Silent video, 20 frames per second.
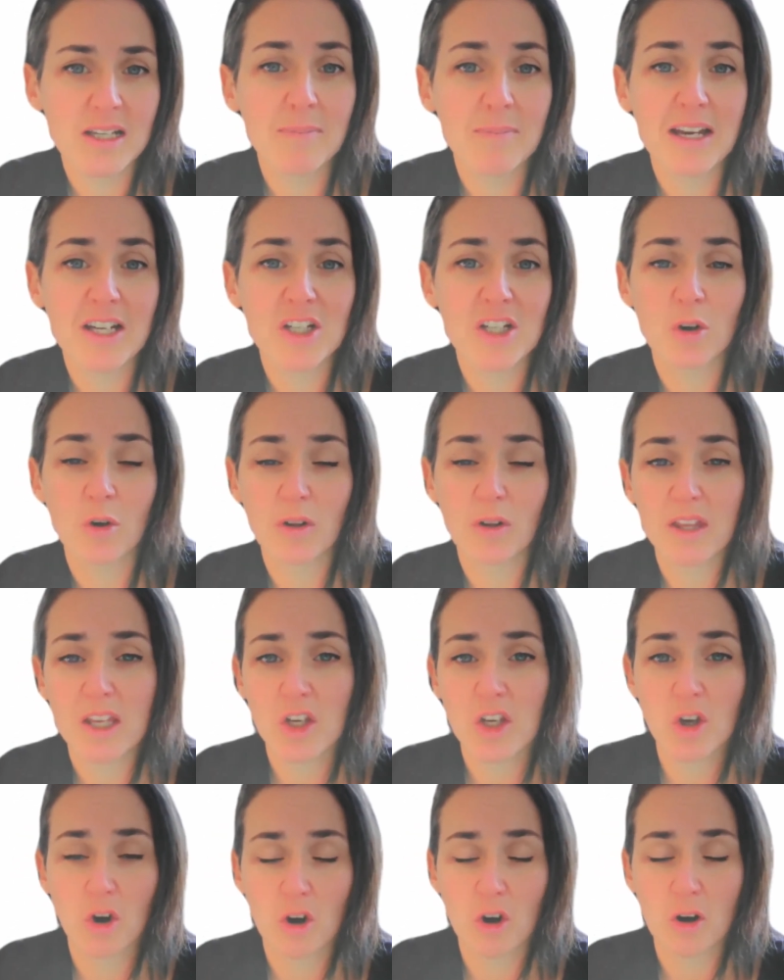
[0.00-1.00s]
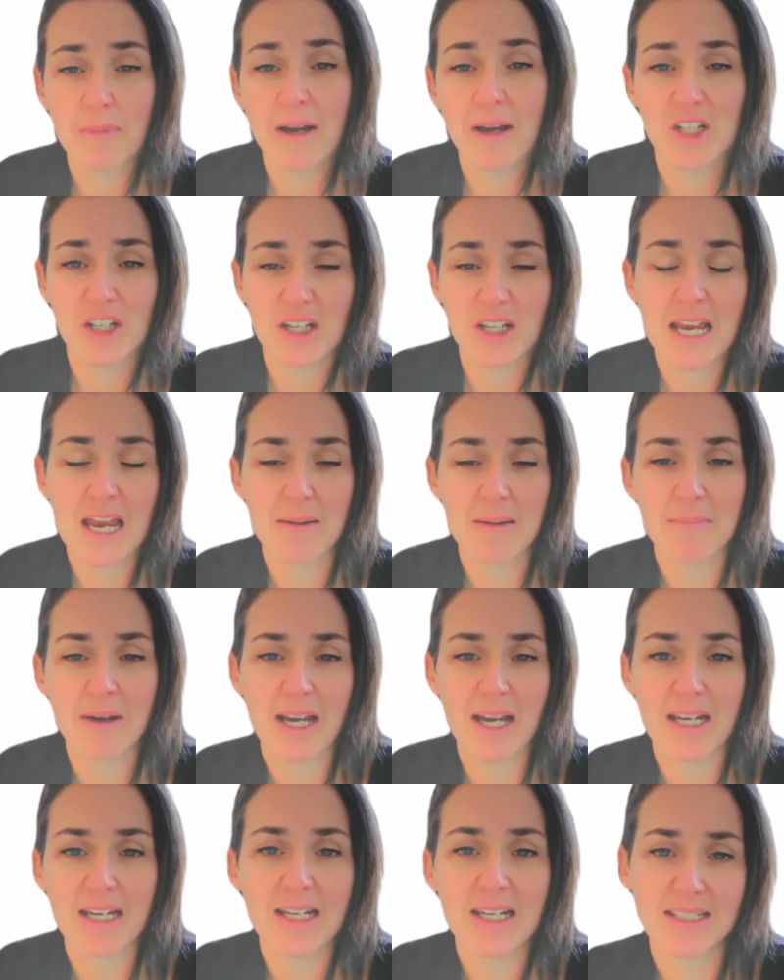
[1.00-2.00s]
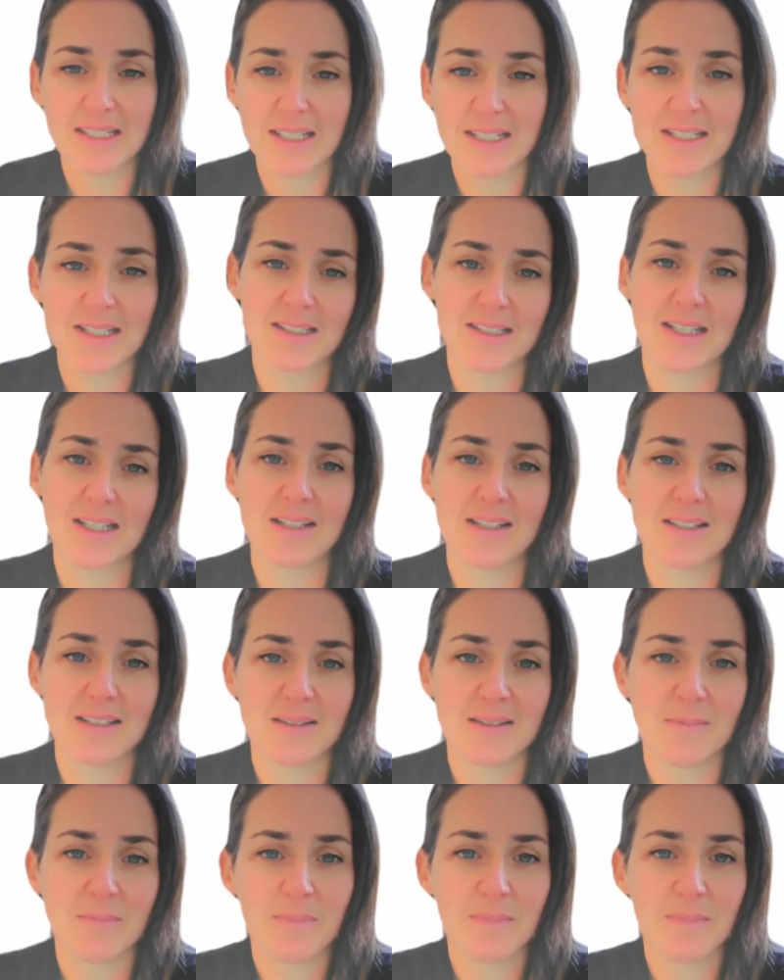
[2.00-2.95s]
make sure that your major campaign is a success.